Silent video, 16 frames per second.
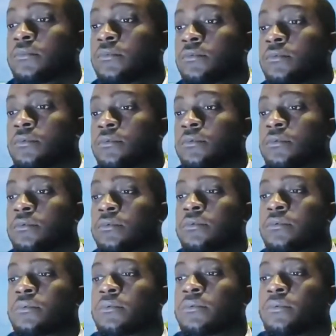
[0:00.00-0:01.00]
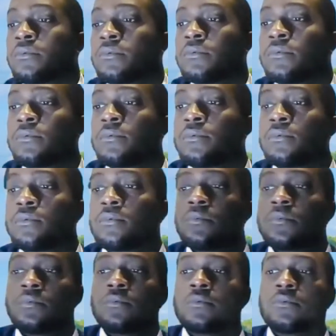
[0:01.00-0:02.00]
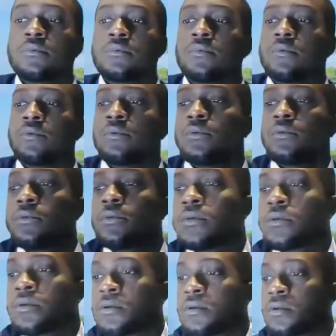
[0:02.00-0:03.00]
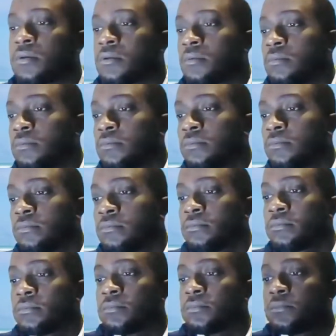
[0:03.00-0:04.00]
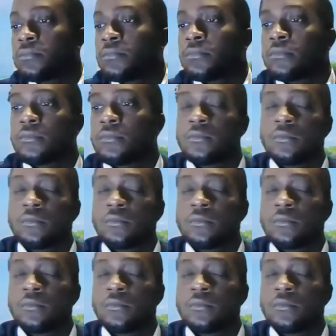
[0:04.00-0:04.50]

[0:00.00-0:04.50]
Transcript: This person isn't speaking.